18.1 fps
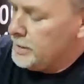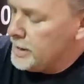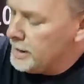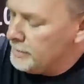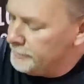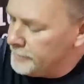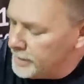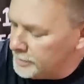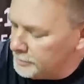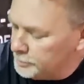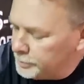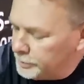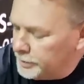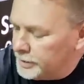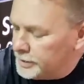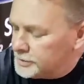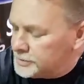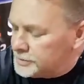have that in
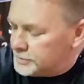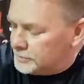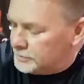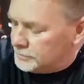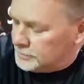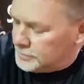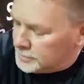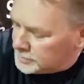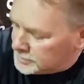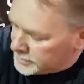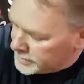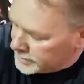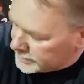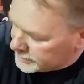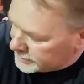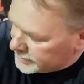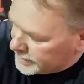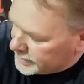place.
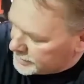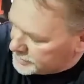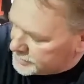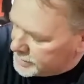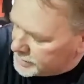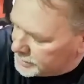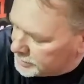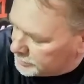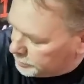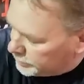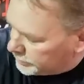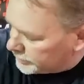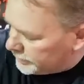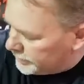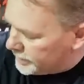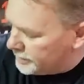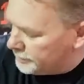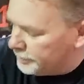Kind of take your
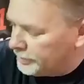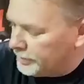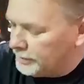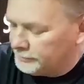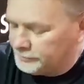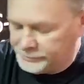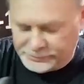clamp off.